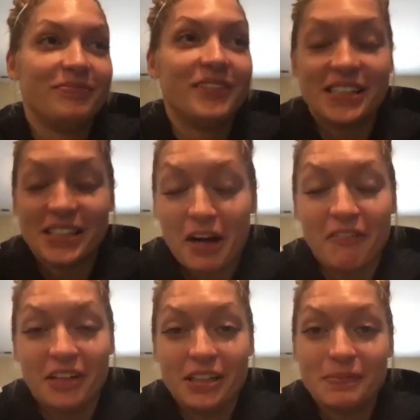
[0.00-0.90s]
is a
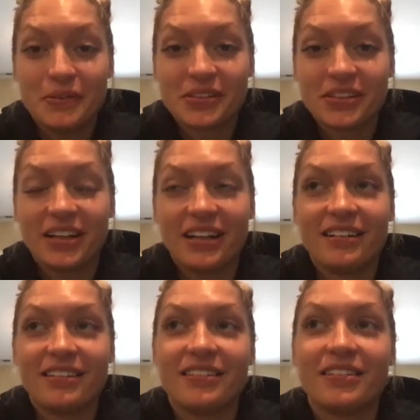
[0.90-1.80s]
confidence booster
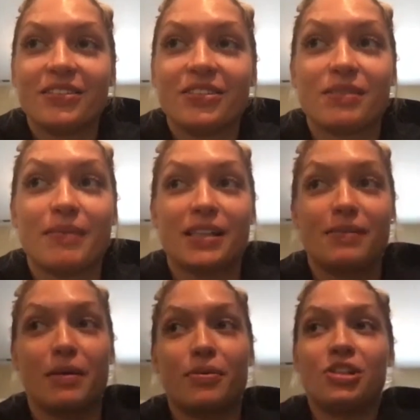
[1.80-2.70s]
and just makes
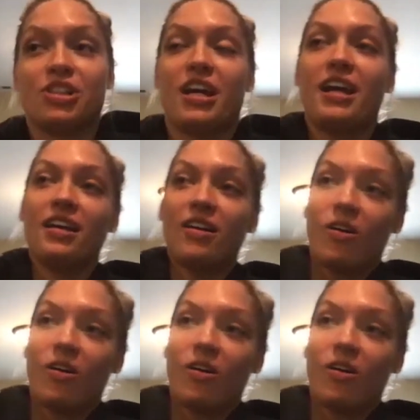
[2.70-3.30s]
me appreciate